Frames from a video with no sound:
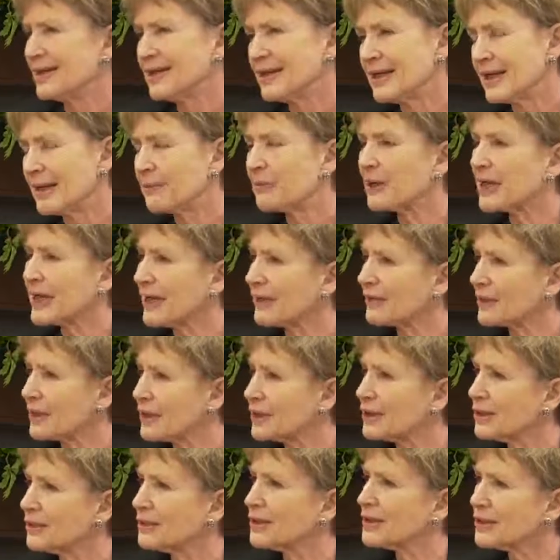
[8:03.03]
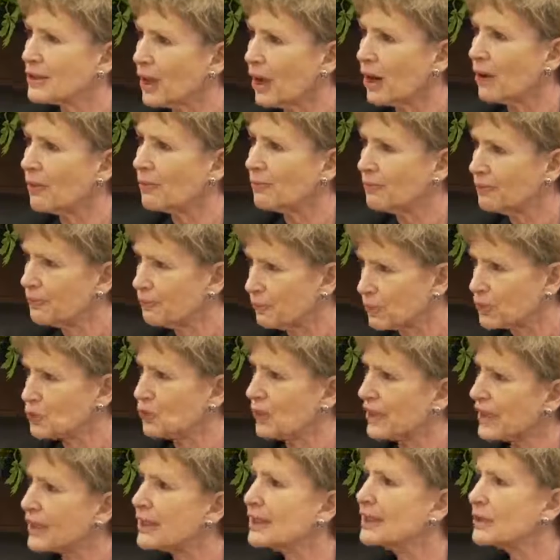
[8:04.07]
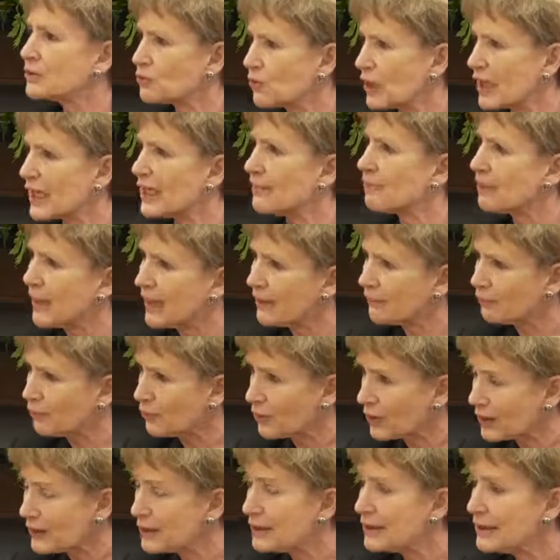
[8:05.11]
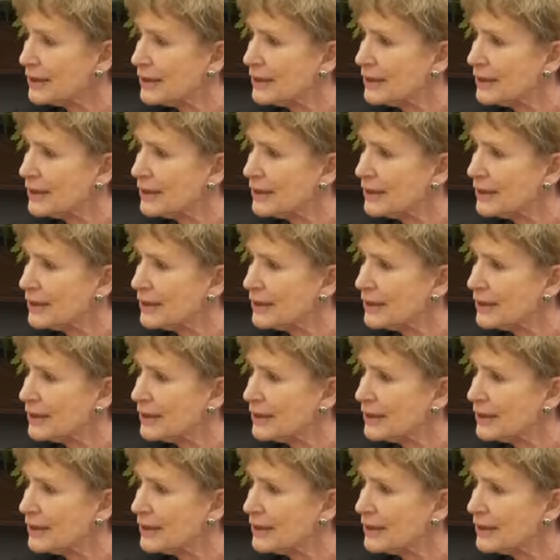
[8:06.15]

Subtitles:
And we kind of concluded, no, we'll try to get paid for it